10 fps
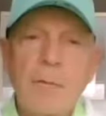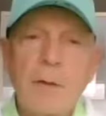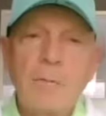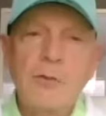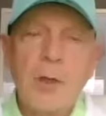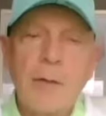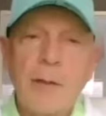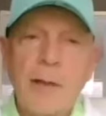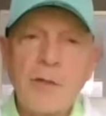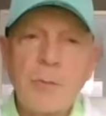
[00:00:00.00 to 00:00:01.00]
uh
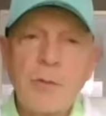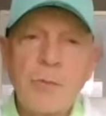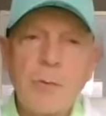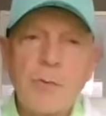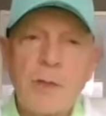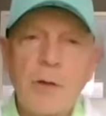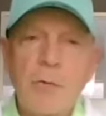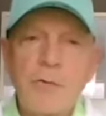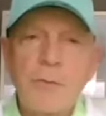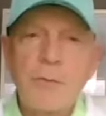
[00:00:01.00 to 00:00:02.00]
Charlie which was a
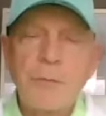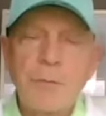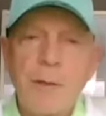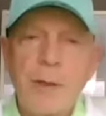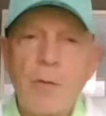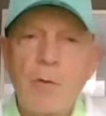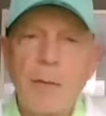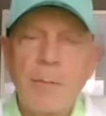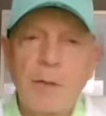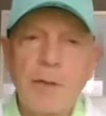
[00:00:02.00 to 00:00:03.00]
coach who was from Bayonne,
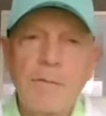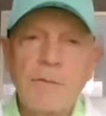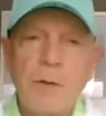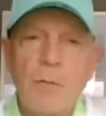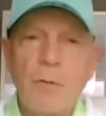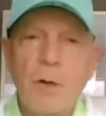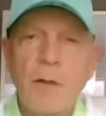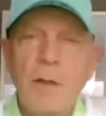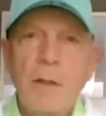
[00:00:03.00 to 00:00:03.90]
I believe. So,